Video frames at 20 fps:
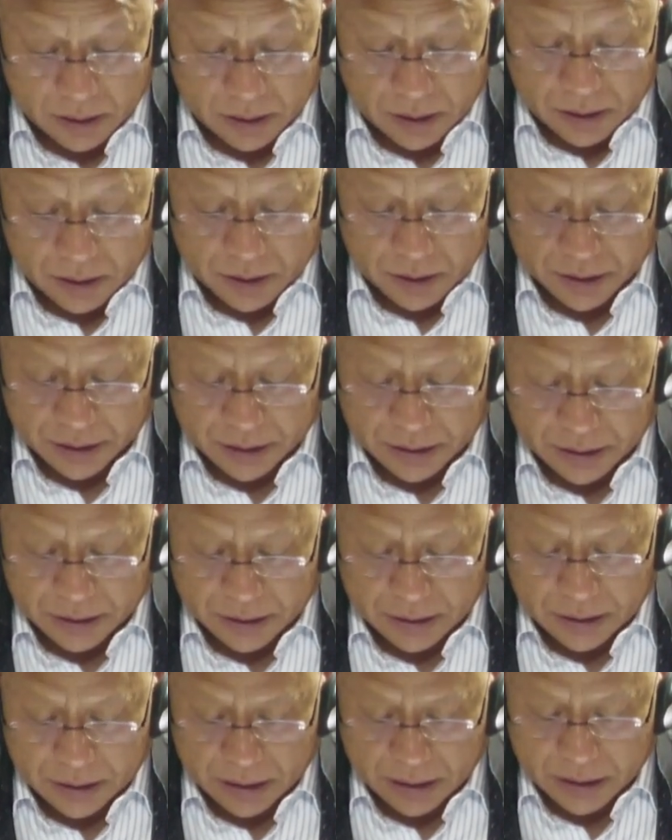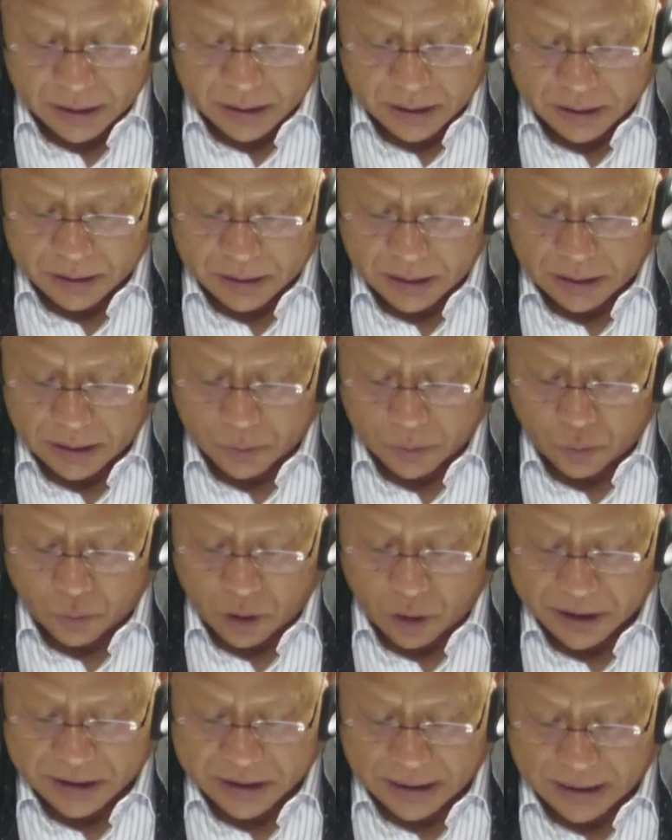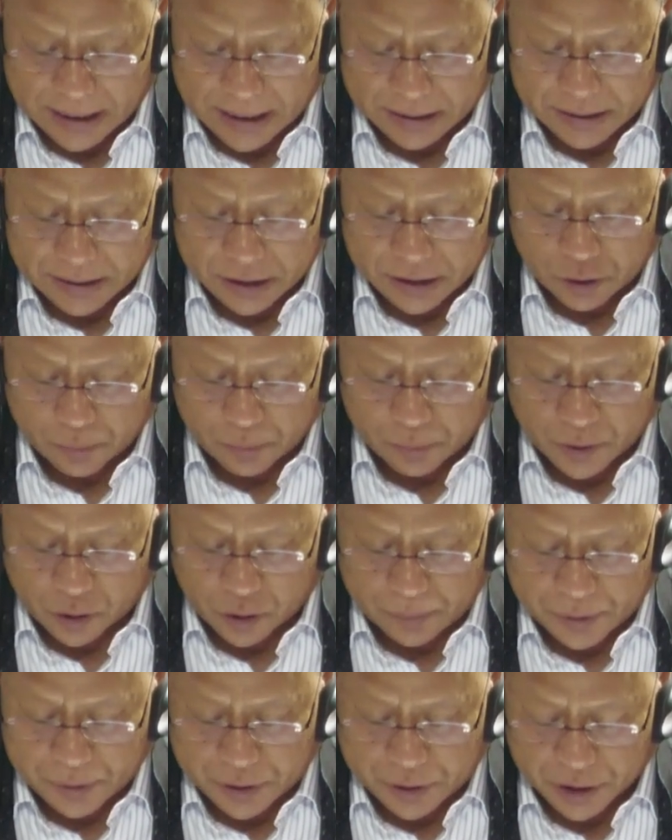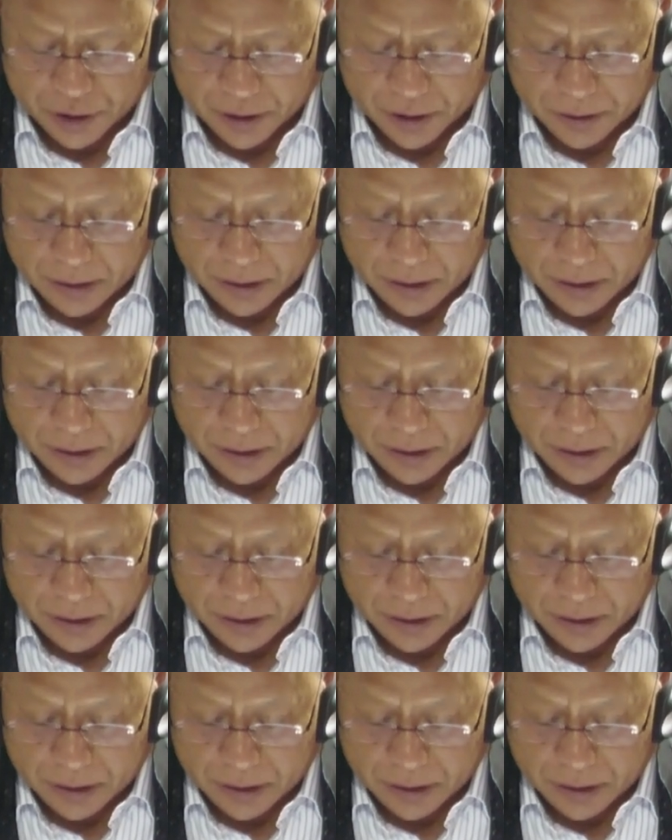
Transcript: C, sir, the work is likely to be commissioned